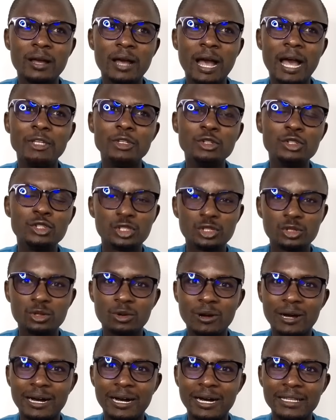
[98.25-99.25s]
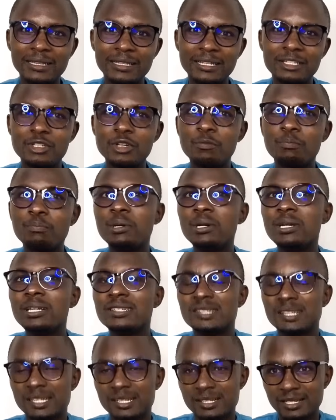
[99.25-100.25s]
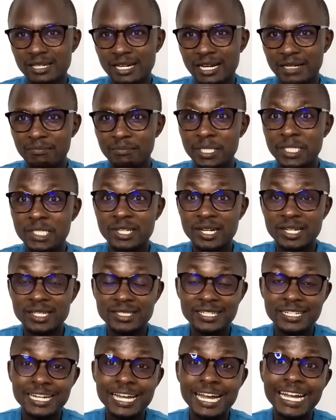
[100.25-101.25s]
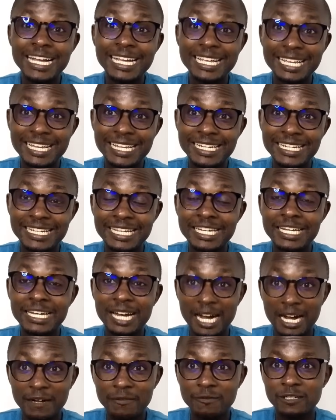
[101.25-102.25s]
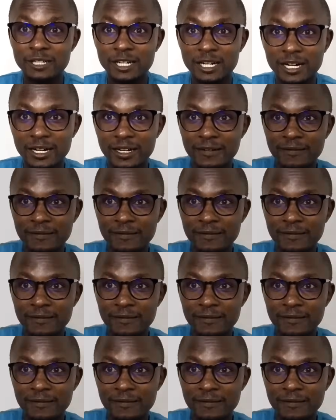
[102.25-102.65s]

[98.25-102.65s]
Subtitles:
are you sure that your policies can be trusted again in Africa?